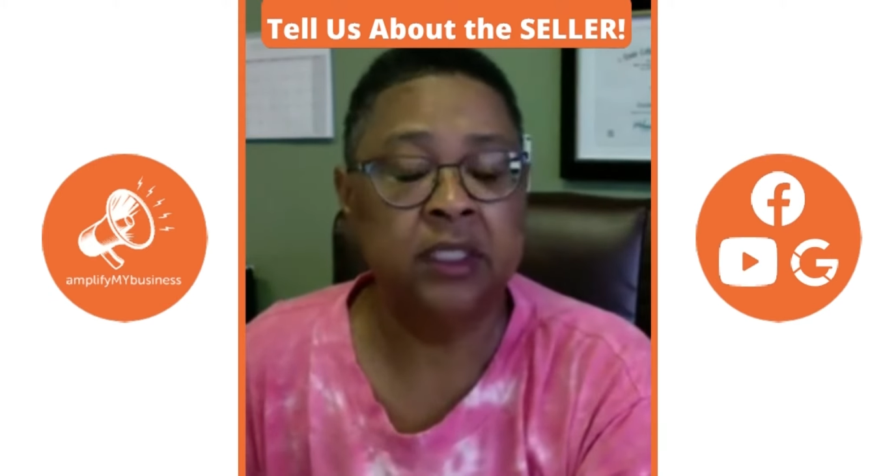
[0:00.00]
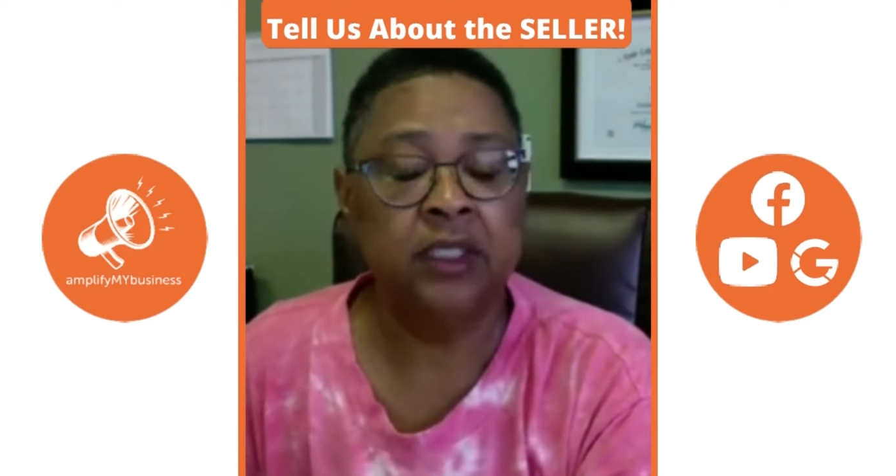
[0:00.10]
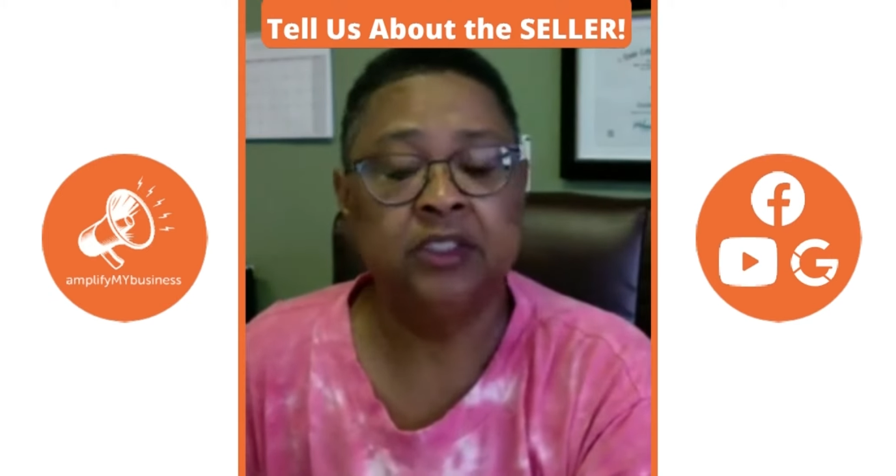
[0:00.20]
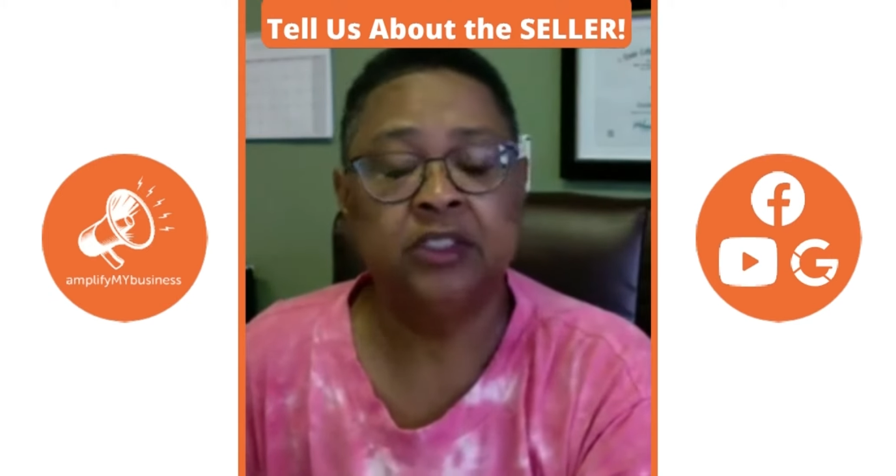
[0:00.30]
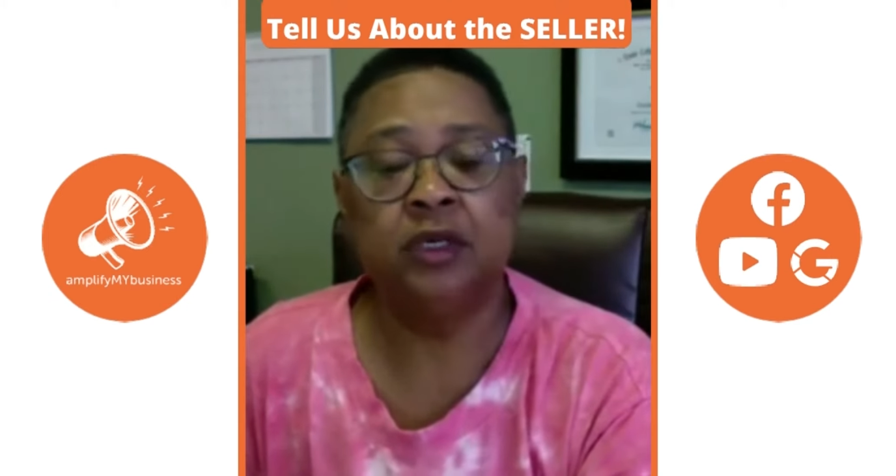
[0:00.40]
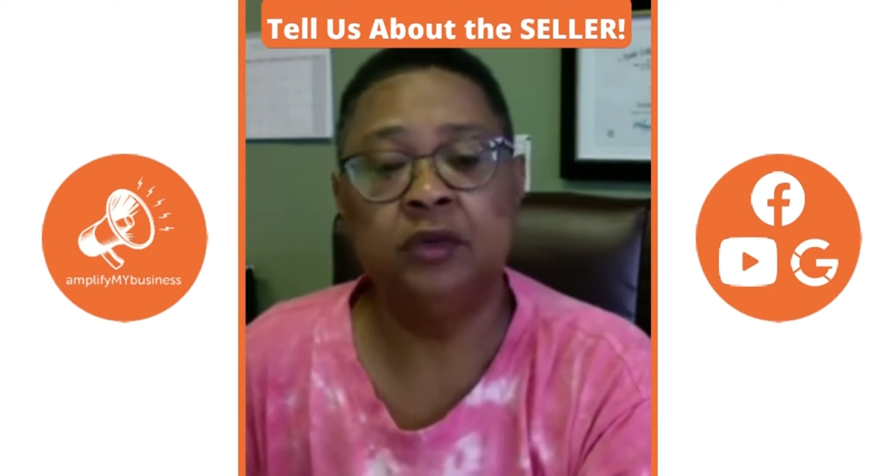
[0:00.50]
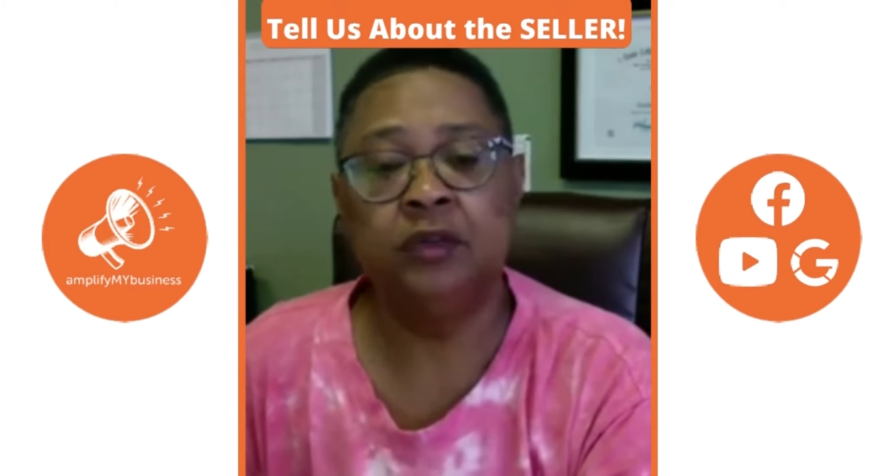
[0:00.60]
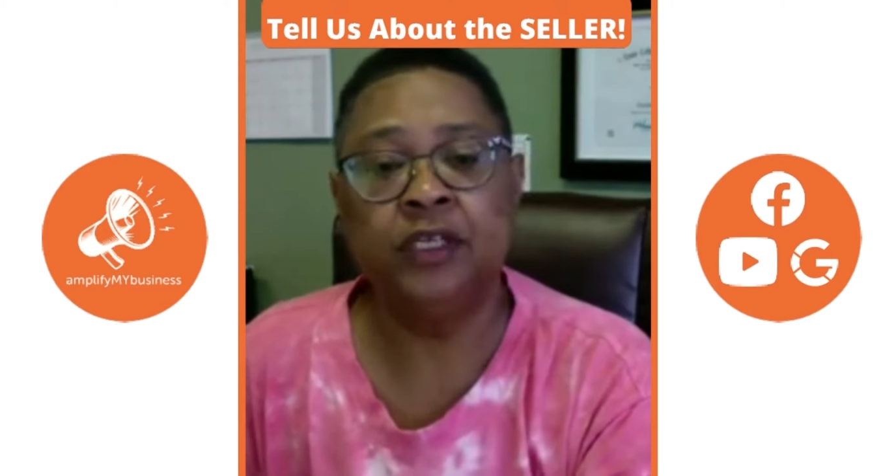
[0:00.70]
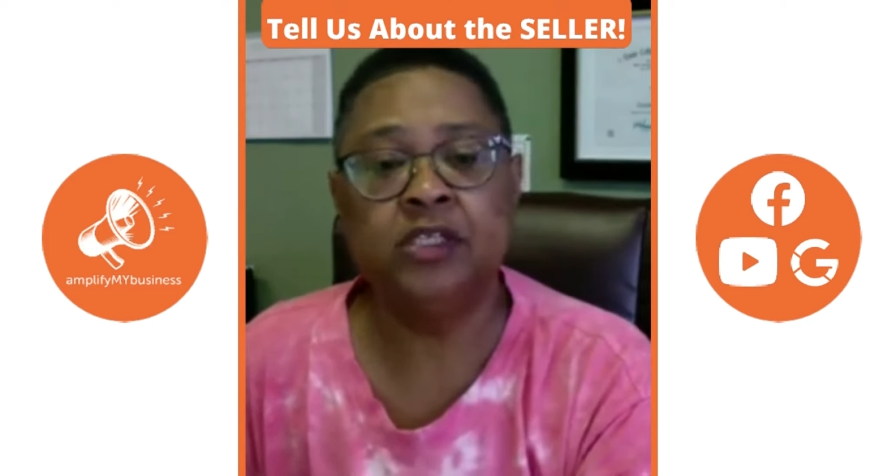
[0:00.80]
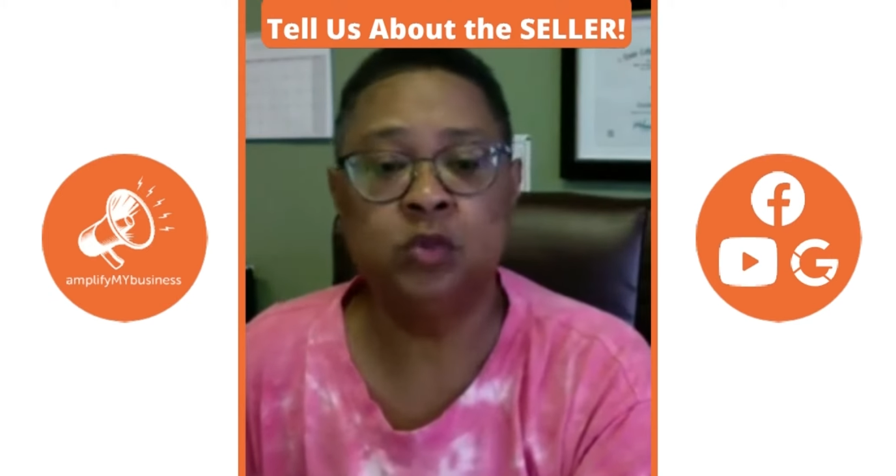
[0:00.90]
So
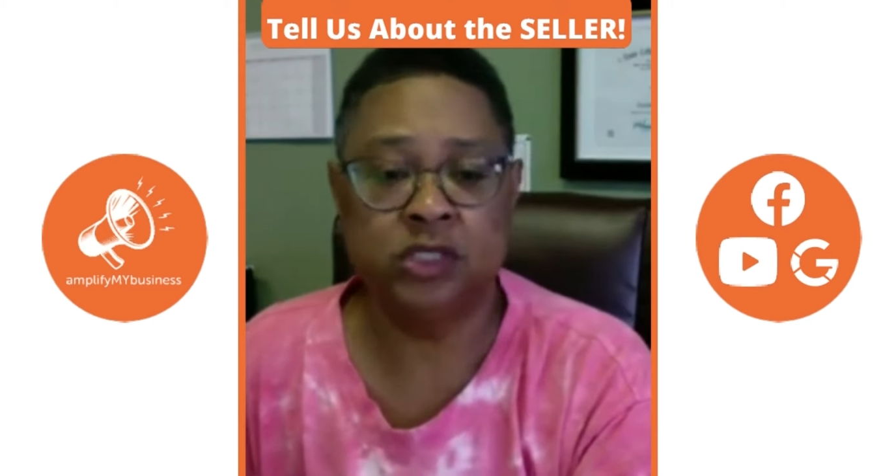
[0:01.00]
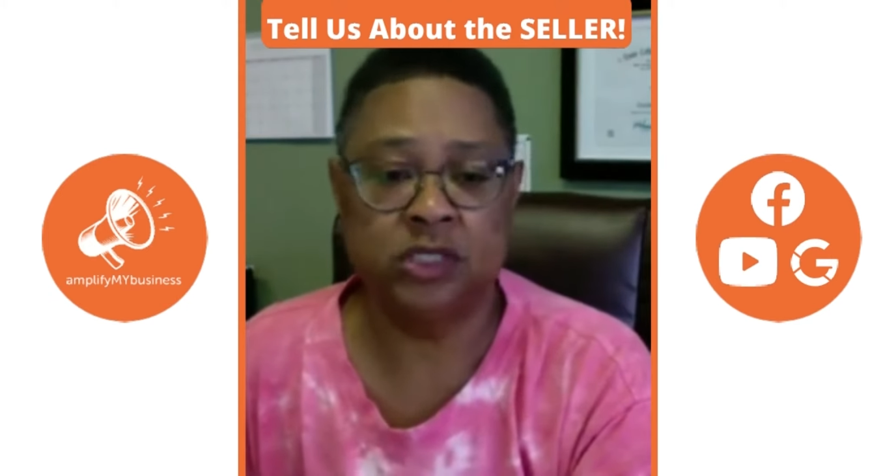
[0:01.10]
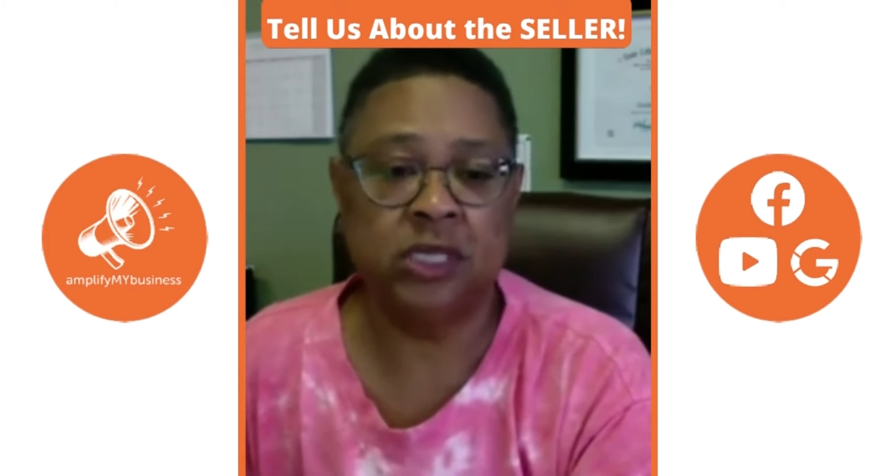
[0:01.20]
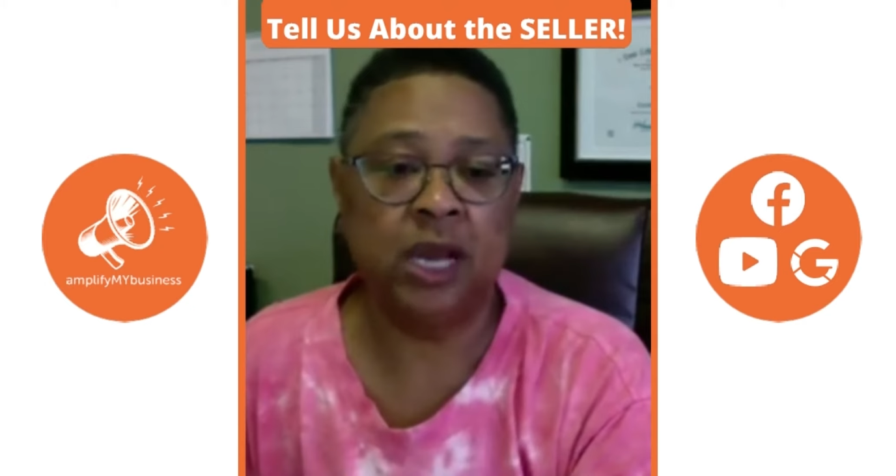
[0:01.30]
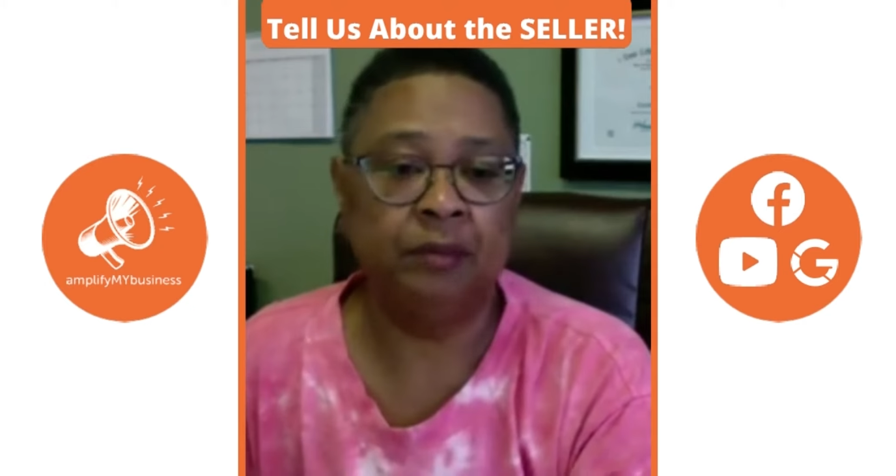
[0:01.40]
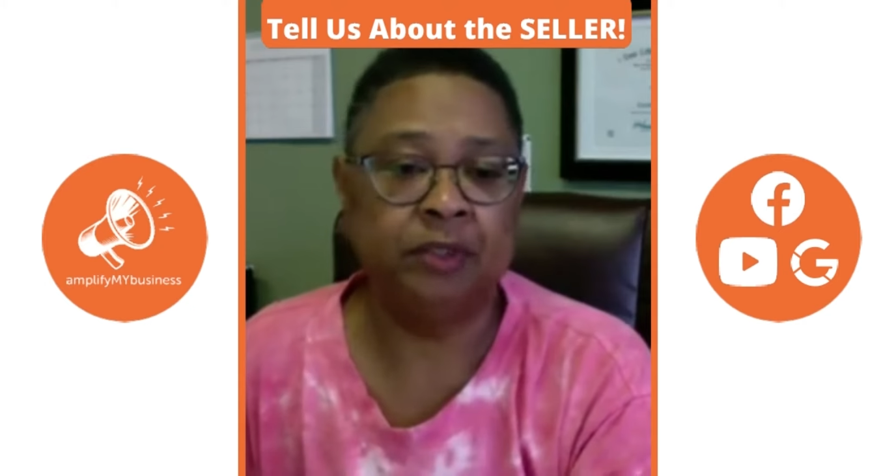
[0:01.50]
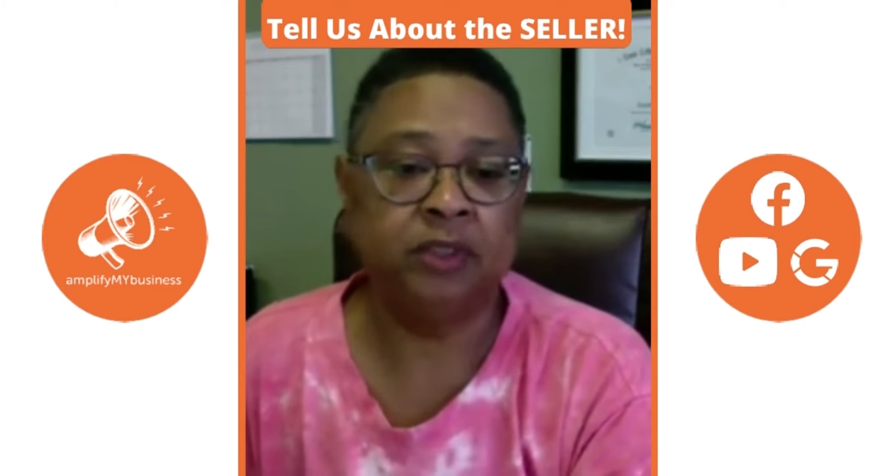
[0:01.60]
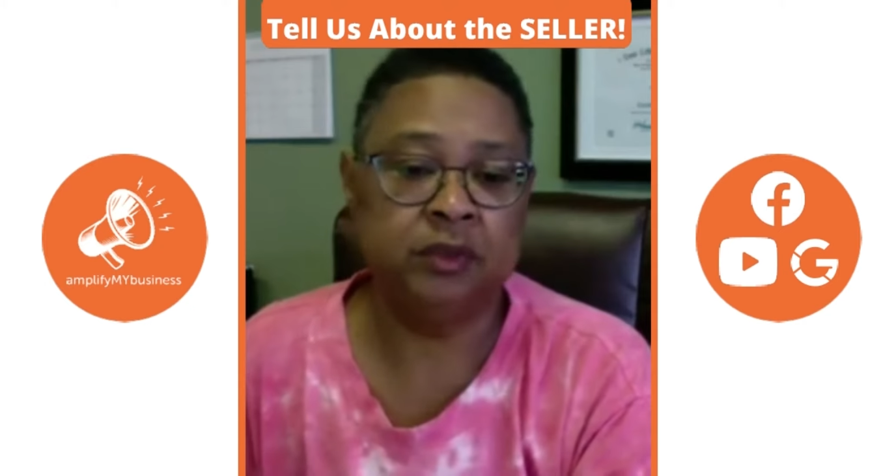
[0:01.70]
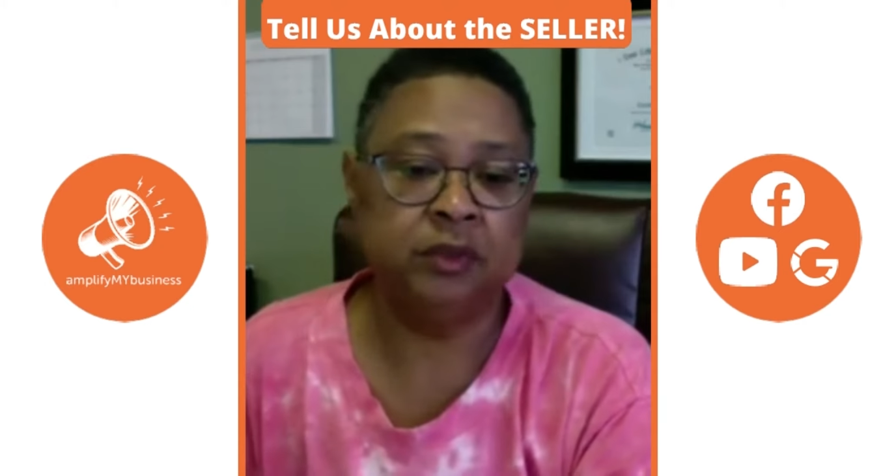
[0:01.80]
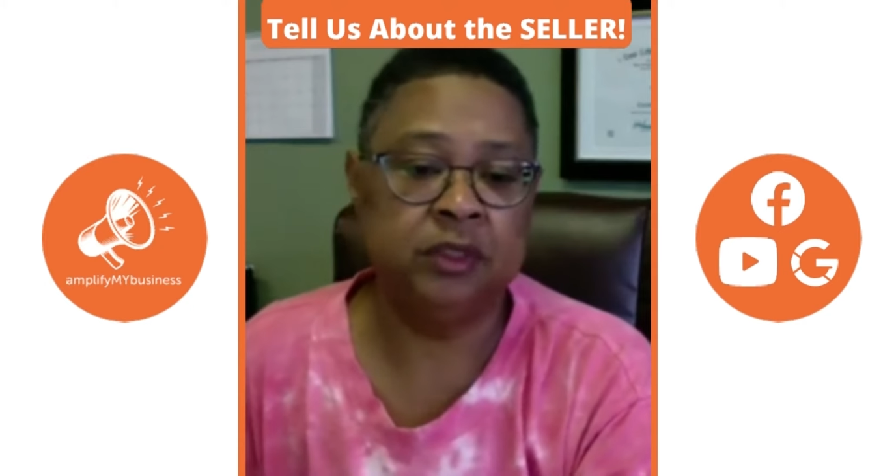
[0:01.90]
this was an
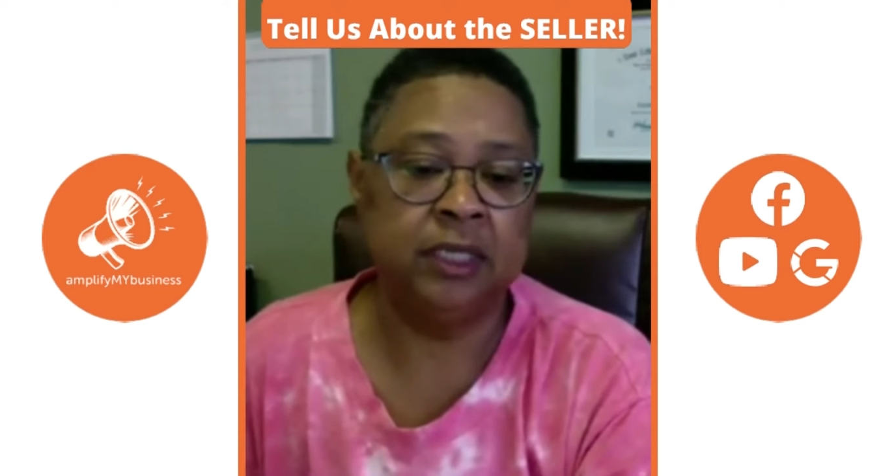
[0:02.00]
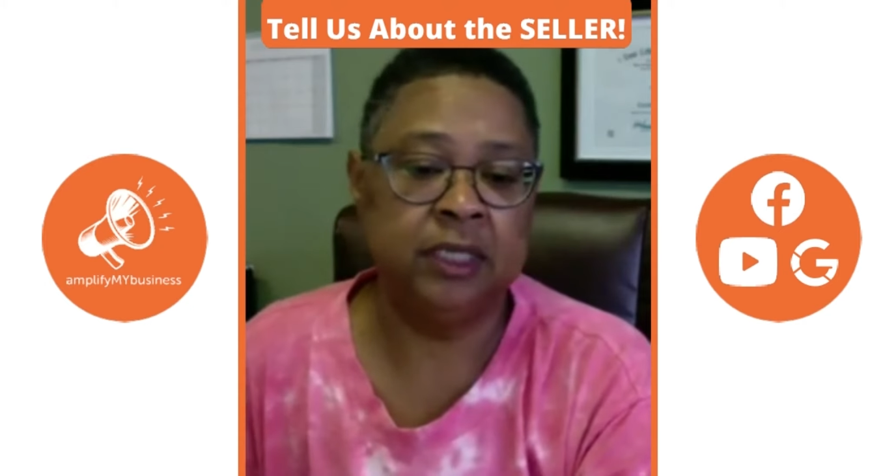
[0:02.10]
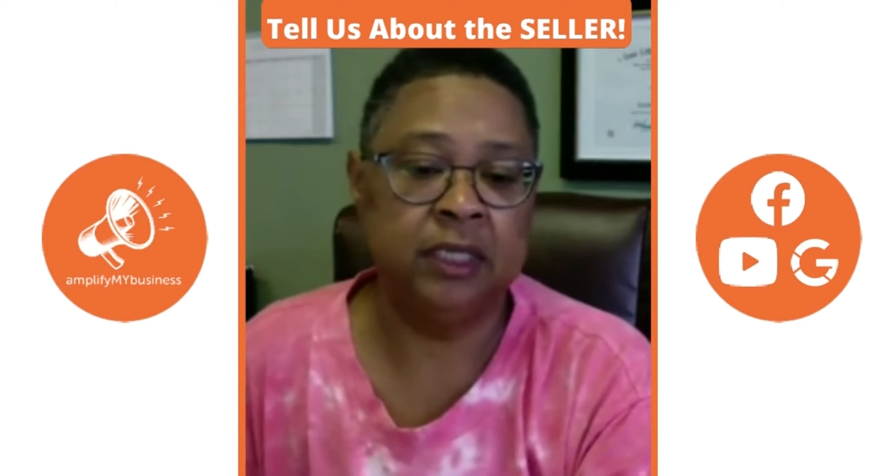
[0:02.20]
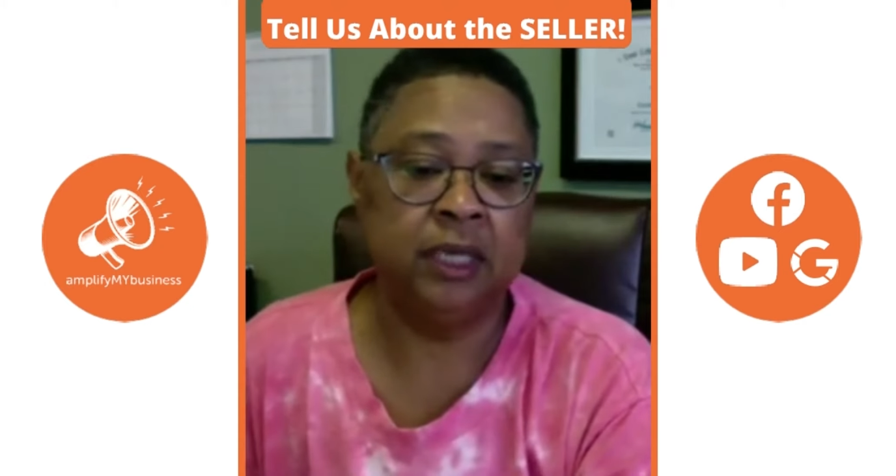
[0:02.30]
opportunity